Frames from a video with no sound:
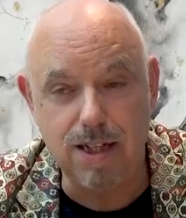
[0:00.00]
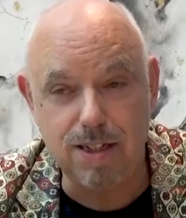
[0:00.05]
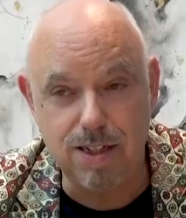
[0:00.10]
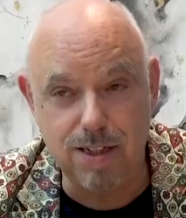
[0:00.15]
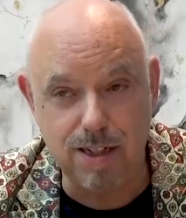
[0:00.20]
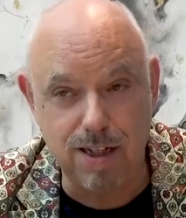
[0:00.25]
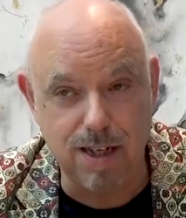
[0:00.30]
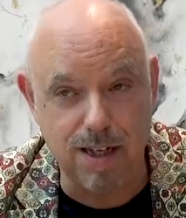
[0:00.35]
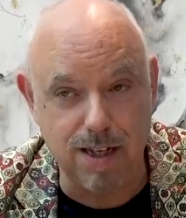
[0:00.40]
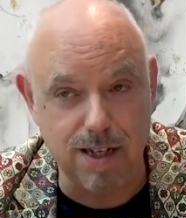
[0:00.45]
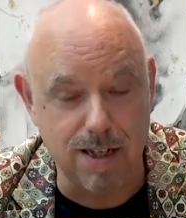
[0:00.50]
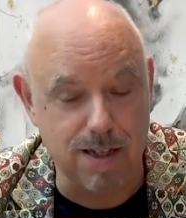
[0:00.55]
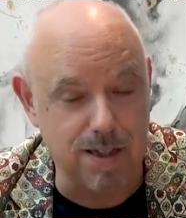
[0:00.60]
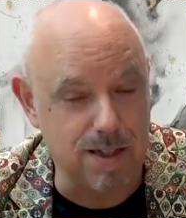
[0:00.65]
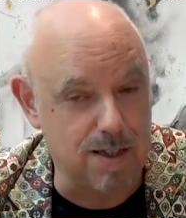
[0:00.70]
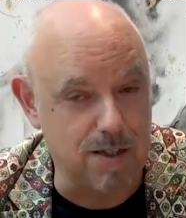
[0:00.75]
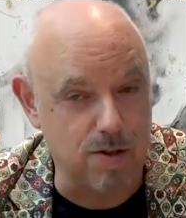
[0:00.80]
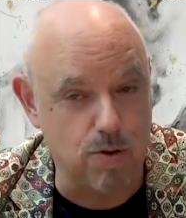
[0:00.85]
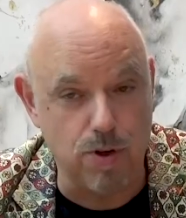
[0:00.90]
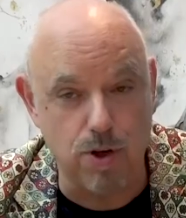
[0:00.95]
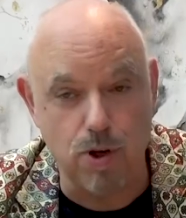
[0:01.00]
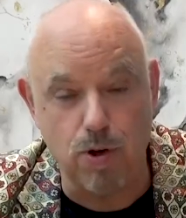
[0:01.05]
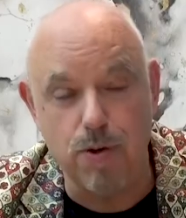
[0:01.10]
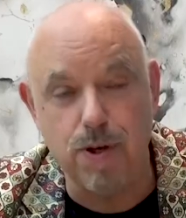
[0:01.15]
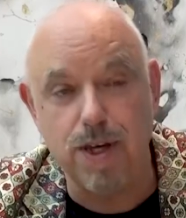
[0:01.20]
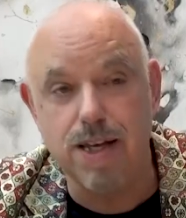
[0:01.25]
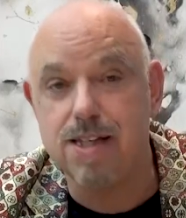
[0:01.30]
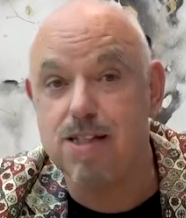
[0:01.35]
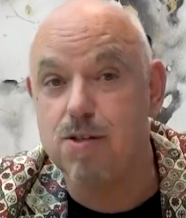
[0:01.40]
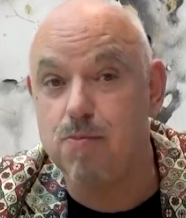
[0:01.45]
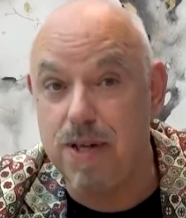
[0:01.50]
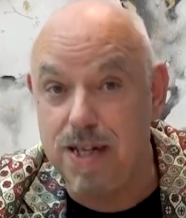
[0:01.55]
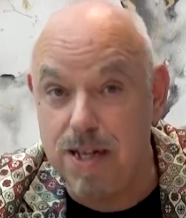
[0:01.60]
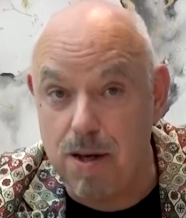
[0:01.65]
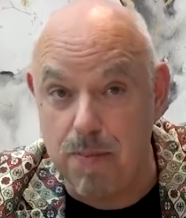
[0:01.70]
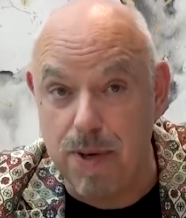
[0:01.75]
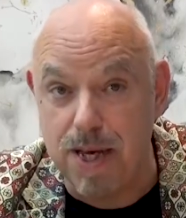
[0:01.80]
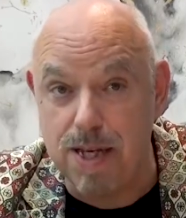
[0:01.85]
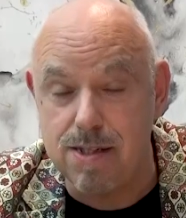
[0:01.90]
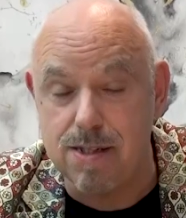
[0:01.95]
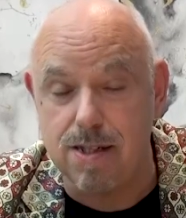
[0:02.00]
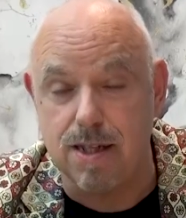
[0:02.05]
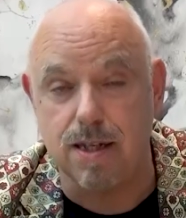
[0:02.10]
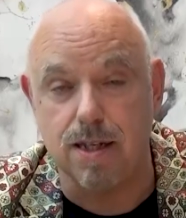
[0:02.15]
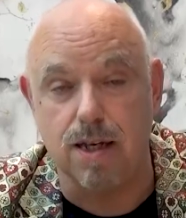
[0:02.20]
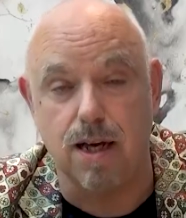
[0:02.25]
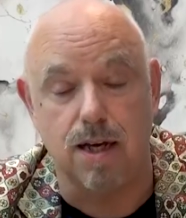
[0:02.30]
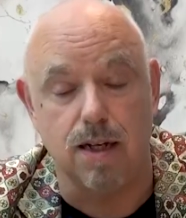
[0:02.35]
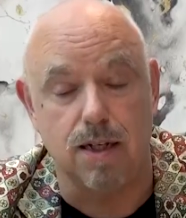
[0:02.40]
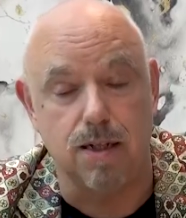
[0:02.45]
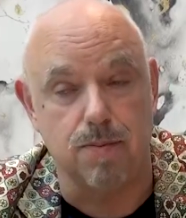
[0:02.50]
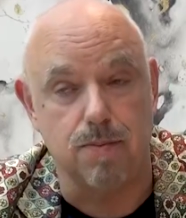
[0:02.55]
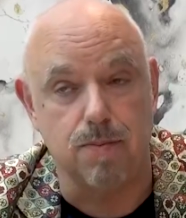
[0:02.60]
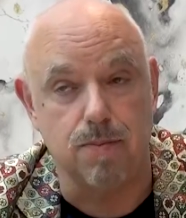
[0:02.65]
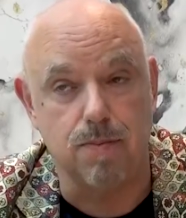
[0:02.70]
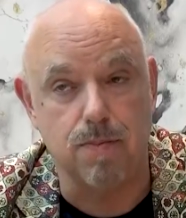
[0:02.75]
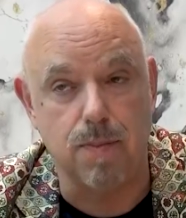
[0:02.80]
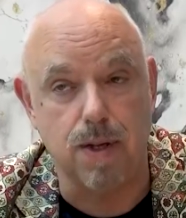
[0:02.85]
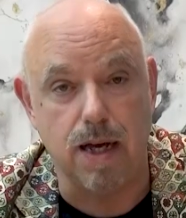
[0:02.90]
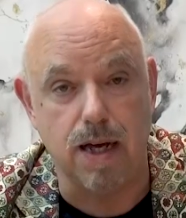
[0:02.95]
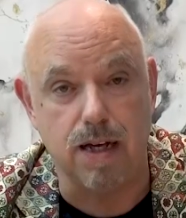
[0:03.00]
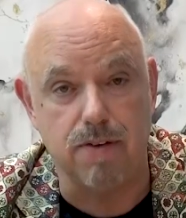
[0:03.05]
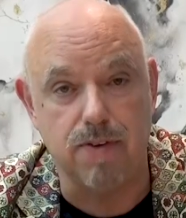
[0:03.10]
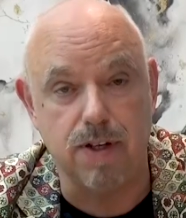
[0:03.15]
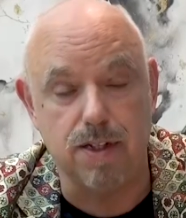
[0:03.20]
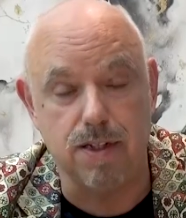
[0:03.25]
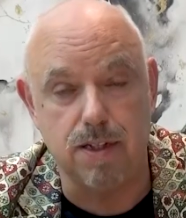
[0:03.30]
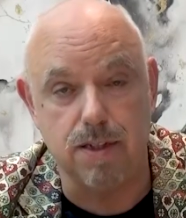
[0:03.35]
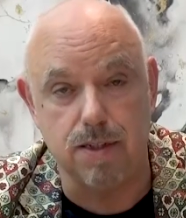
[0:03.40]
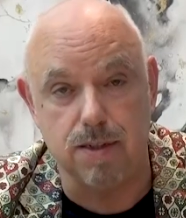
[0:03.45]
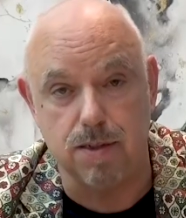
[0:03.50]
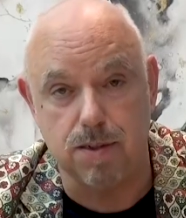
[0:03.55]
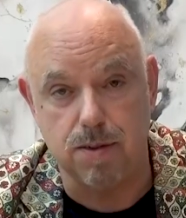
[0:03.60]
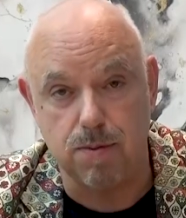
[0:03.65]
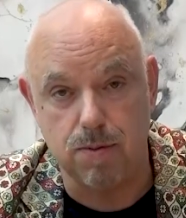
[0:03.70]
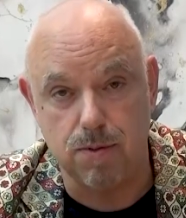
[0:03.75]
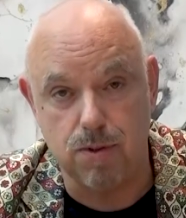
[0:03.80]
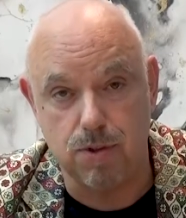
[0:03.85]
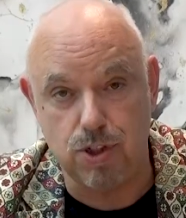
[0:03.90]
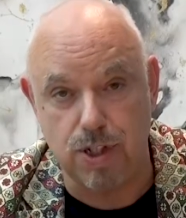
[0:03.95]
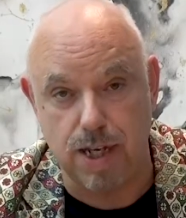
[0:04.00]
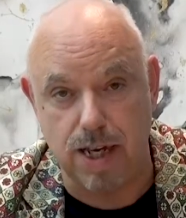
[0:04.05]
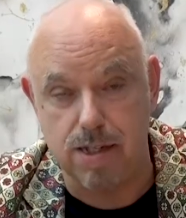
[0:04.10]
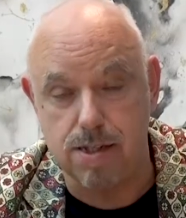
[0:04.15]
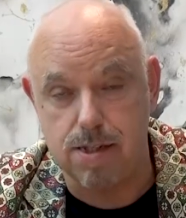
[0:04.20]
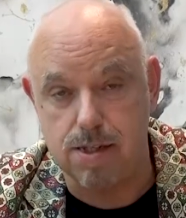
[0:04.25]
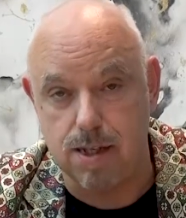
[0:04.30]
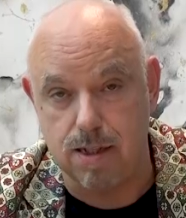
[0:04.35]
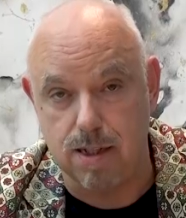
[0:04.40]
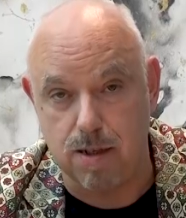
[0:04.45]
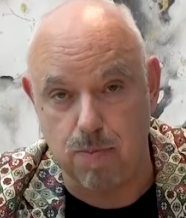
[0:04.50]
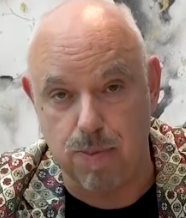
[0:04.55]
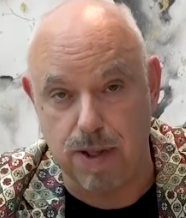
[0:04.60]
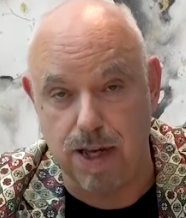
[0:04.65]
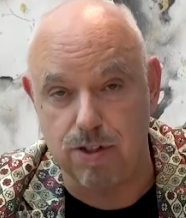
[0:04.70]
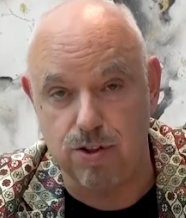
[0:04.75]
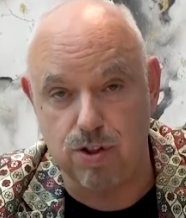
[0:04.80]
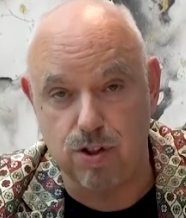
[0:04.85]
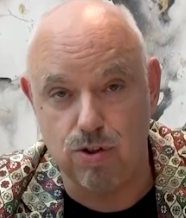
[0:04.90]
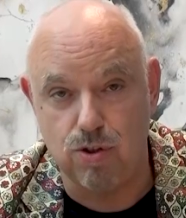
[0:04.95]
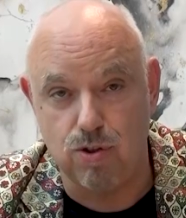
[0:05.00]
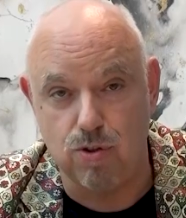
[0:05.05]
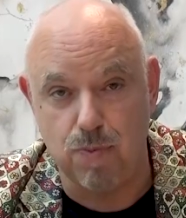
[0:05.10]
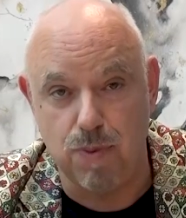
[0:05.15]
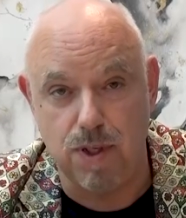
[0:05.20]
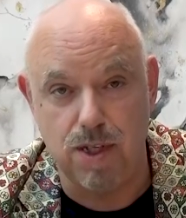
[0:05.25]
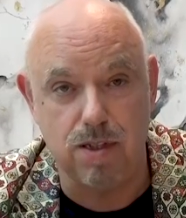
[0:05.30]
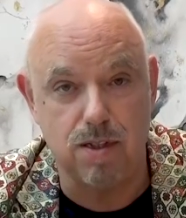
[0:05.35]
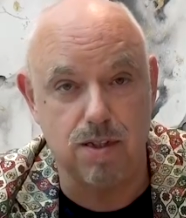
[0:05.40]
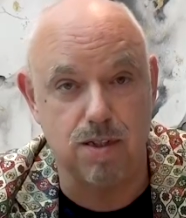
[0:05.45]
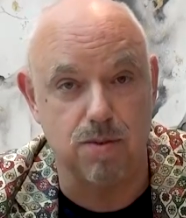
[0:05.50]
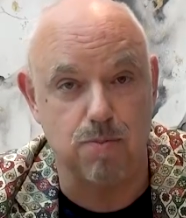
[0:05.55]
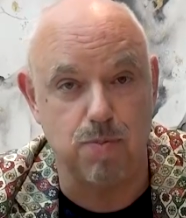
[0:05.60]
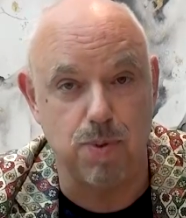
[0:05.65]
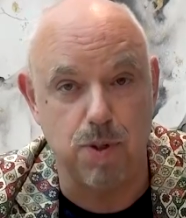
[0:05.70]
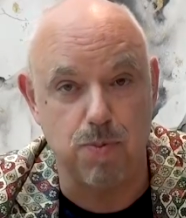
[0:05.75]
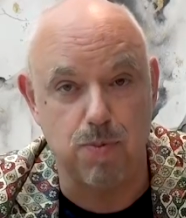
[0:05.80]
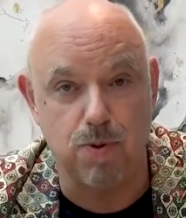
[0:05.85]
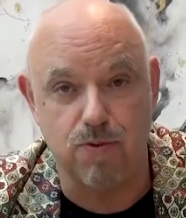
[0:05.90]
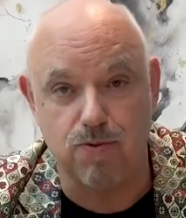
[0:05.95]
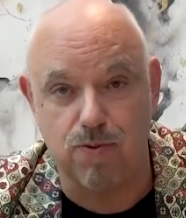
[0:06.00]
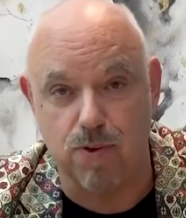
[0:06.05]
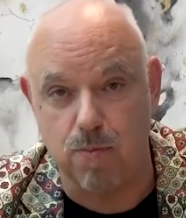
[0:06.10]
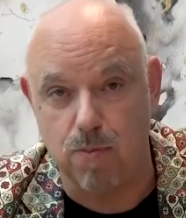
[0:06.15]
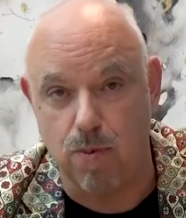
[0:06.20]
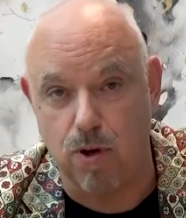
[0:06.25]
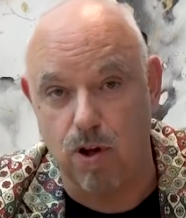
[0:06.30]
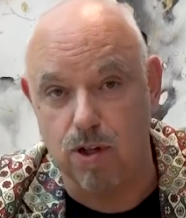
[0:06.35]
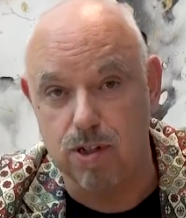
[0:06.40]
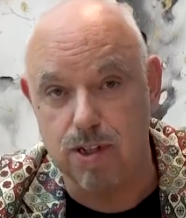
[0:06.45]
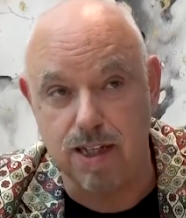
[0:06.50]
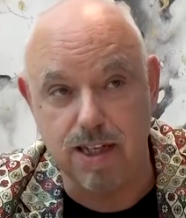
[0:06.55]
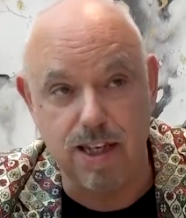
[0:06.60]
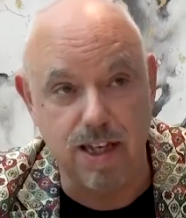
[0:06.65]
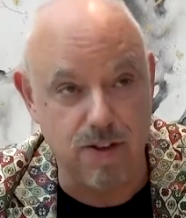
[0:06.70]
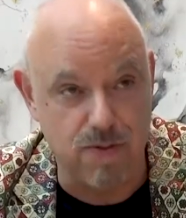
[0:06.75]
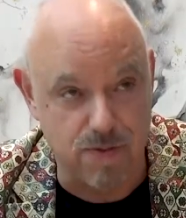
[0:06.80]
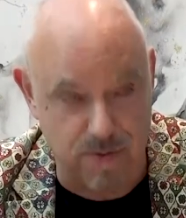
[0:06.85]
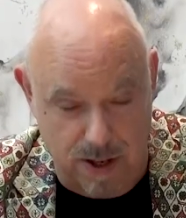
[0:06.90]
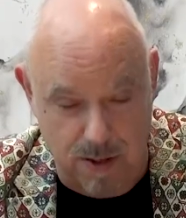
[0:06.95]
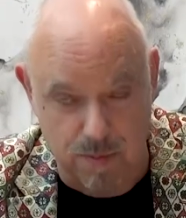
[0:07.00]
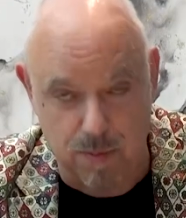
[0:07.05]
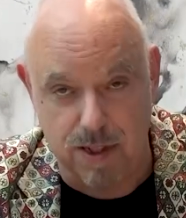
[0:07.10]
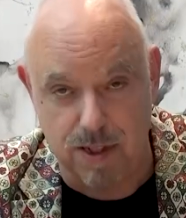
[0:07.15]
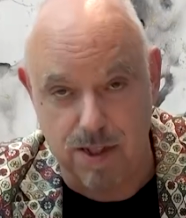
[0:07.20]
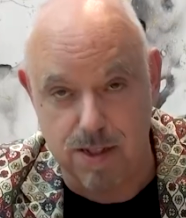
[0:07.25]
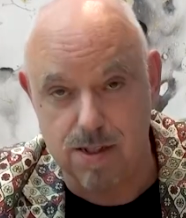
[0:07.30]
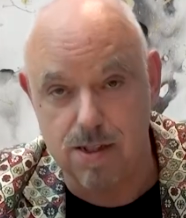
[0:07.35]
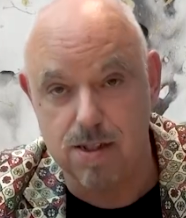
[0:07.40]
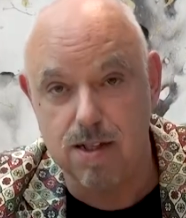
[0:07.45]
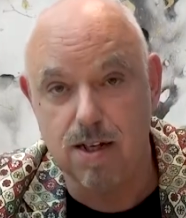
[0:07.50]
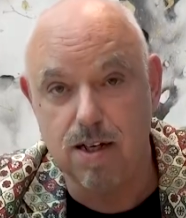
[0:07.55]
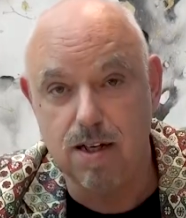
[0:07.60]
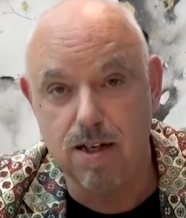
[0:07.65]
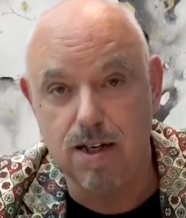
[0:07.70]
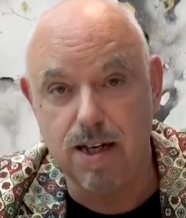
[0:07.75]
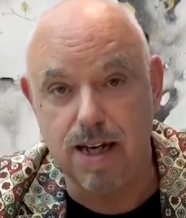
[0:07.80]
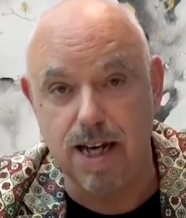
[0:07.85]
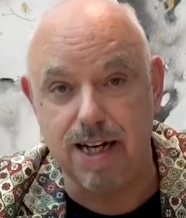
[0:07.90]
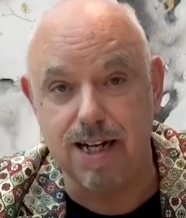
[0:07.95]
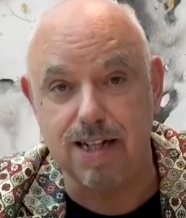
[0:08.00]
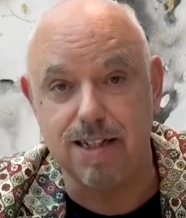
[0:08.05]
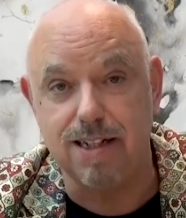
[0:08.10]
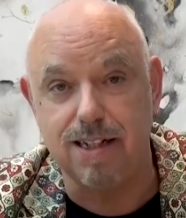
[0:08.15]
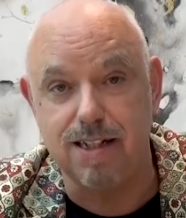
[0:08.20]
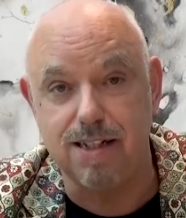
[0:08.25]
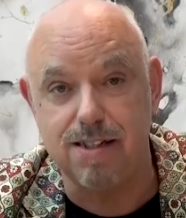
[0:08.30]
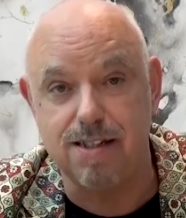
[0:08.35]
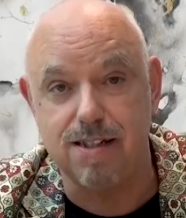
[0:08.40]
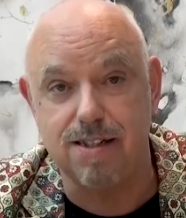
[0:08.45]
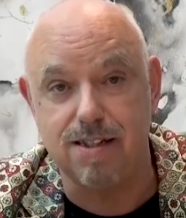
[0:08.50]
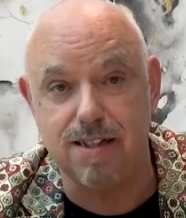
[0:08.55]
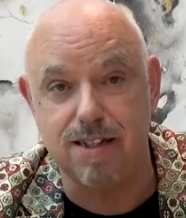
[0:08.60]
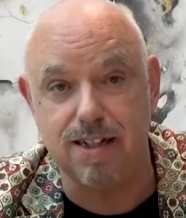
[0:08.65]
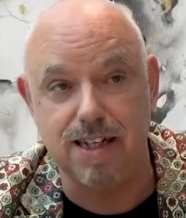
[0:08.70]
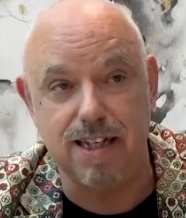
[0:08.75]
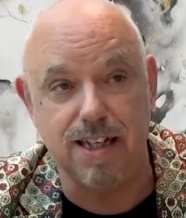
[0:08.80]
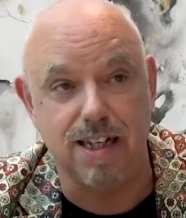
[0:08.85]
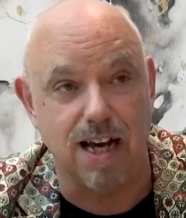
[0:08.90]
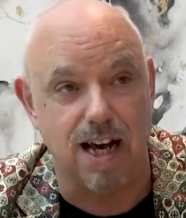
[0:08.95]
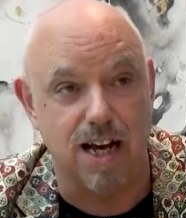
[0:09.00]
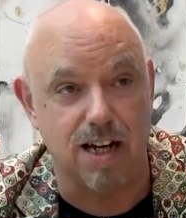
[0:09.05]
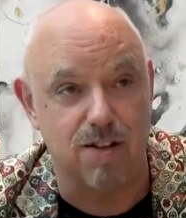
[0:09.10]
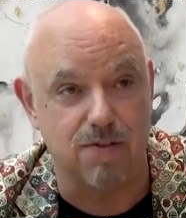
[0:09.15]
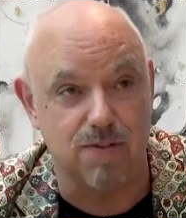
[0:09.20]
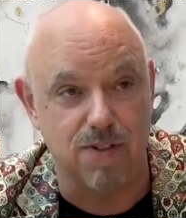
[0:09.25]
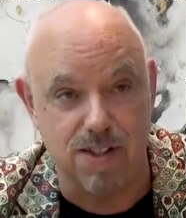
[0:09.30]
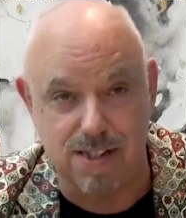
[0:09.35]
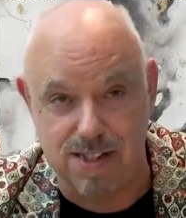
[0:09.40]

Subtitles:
Actually, UAE has been amazing. I've had the chance and the pleasure to meet people from all the key families in at least 3 out of the